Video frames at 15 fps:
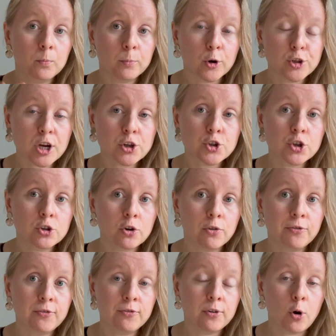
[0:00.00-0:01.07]
production
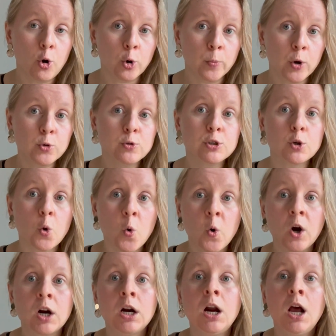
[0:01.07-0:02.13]
of hormones
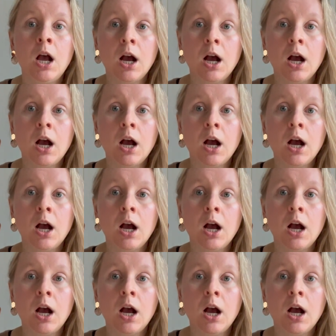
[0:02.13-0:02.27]
or